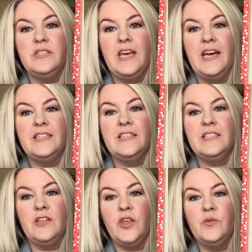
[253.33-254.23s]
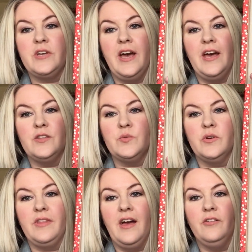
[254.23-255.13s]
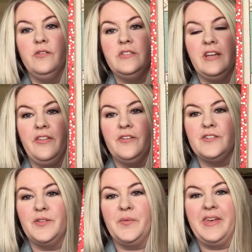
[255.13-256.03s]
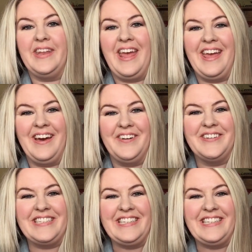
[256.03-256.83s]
Texas and the Utah house were that close together so that we could hang out.